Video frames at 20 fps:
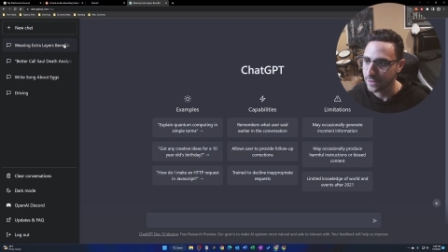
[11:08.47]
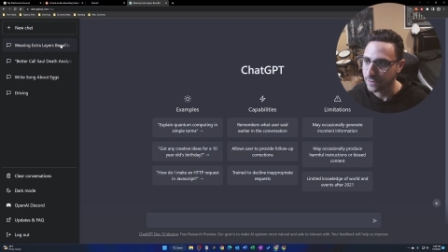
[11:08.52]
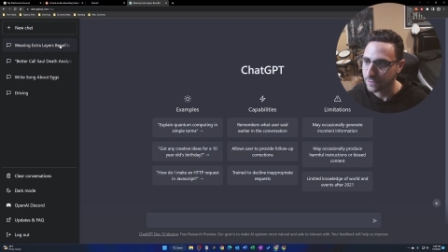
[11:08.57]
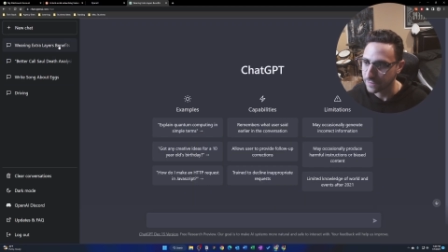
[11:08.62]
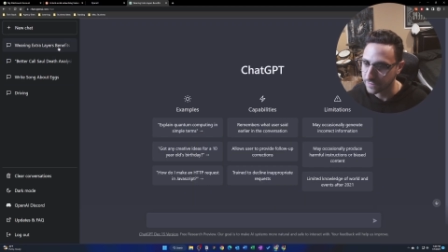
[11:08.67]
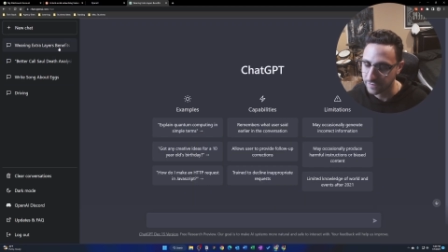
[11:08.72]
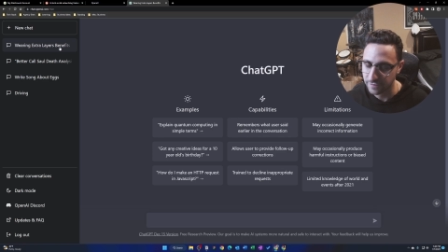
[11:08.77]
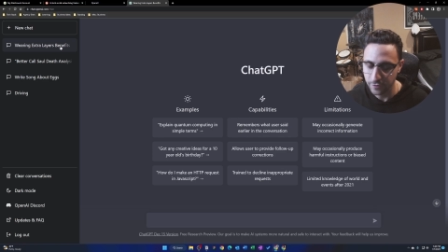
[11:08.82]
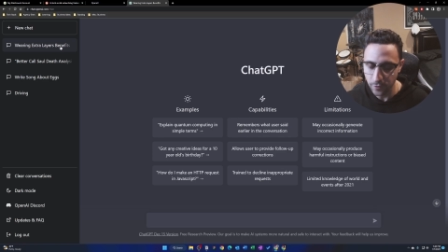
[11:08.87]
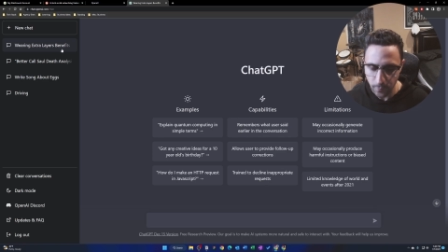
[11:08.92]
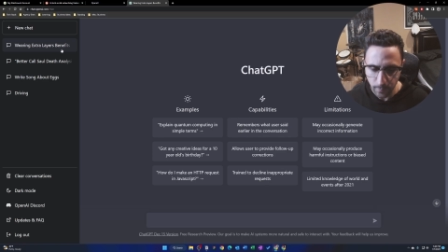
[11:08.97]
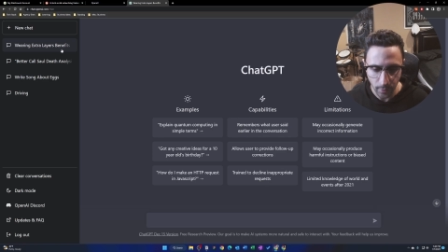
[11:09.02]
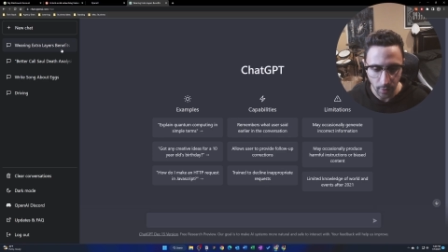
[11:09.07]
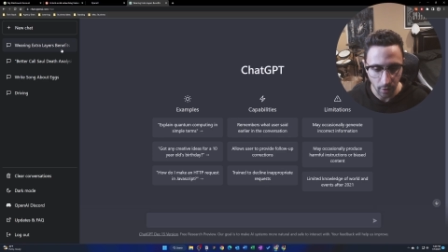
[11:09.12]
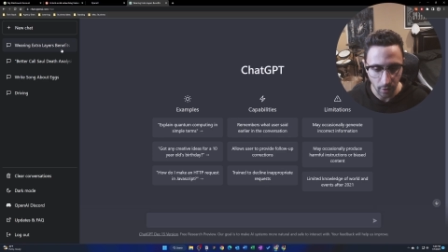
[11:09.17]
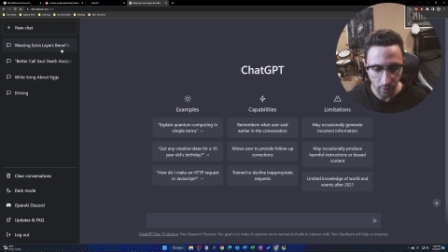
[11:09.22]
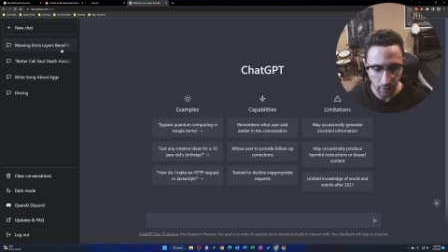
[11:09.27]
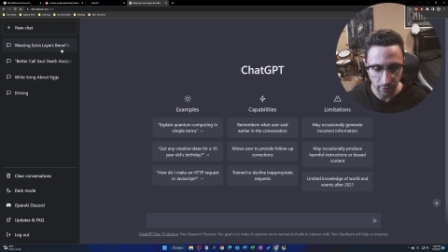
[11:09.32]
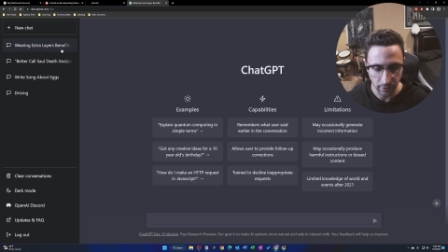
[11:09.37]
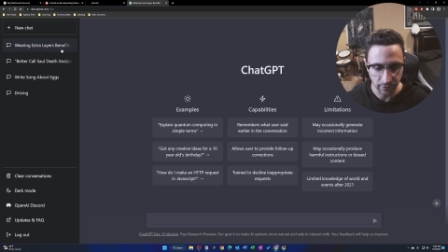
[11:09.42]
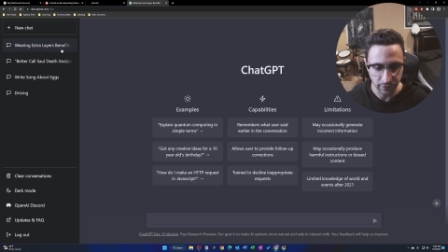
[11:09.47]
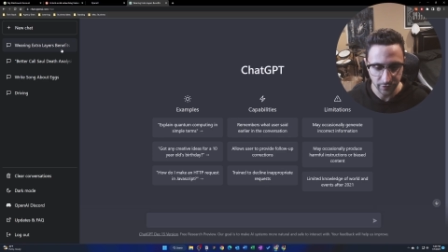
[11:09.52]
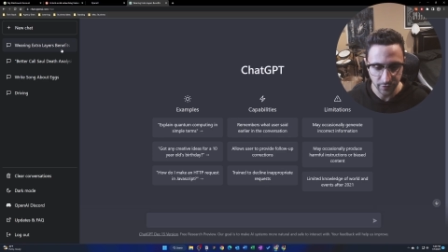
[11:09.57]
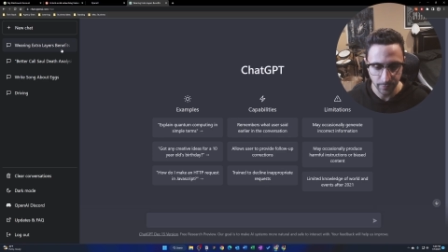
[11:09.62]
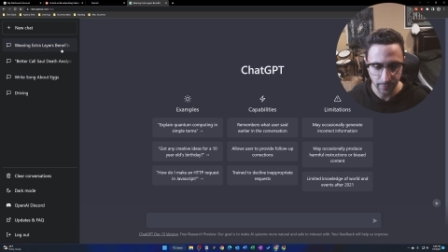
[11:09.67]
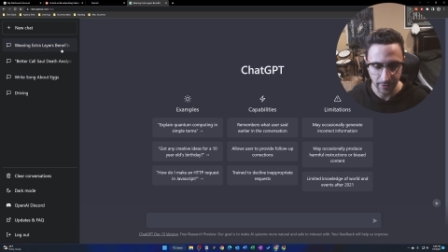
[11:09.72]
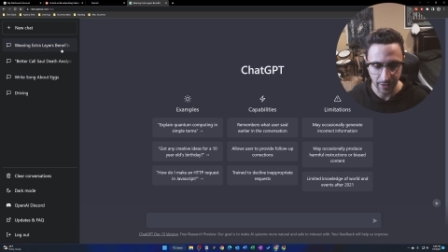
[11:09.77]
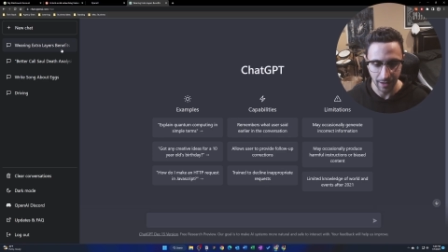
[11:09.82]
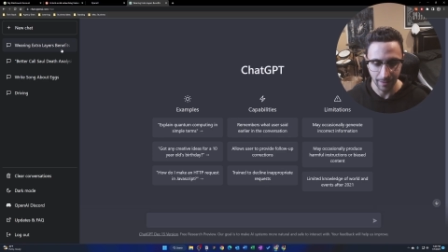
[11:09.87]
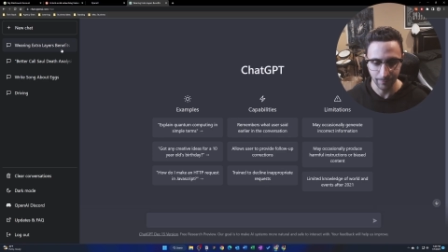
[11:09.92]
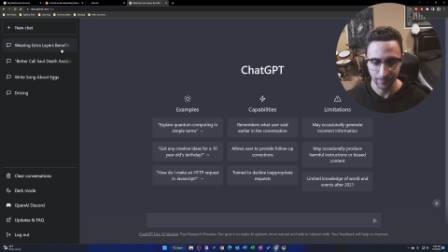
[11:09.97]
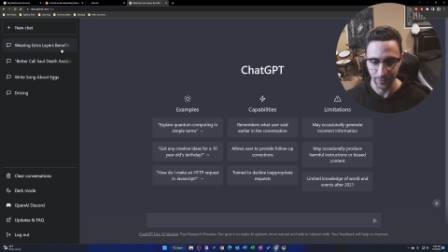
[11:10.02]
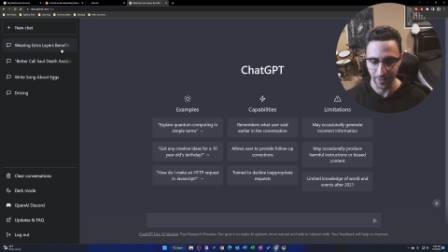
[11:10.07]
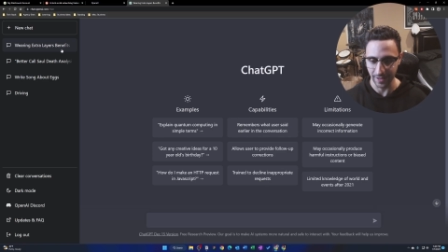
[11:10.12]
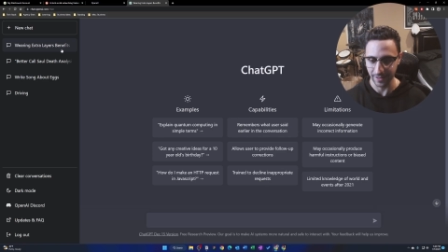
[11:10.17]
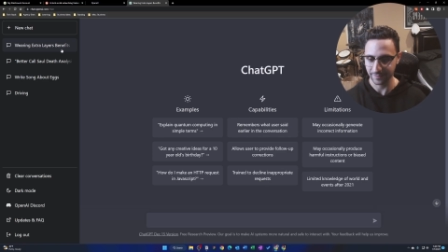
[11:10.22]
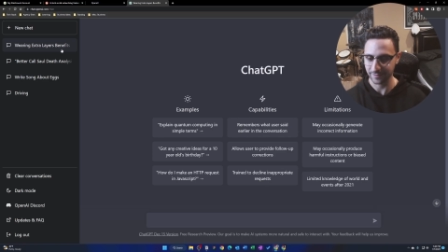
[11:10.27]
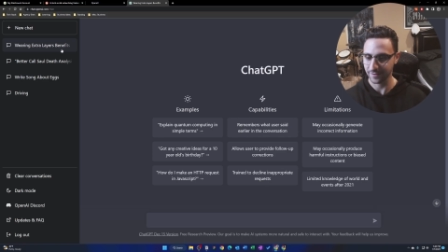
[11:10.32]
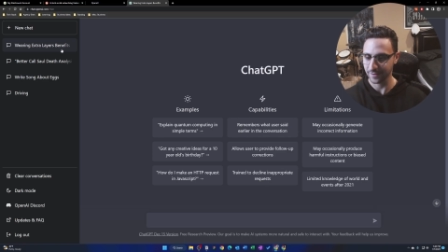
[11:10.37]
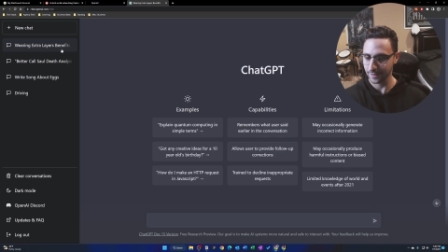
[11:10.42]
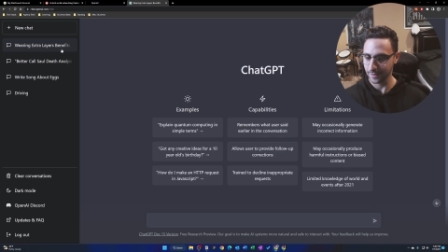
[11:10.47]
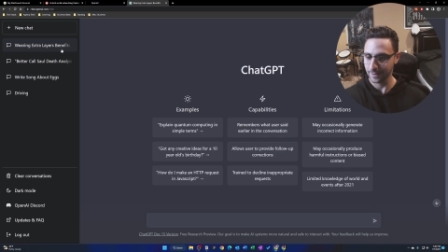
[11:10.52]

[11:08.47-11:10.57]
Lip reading: super hard, super complex?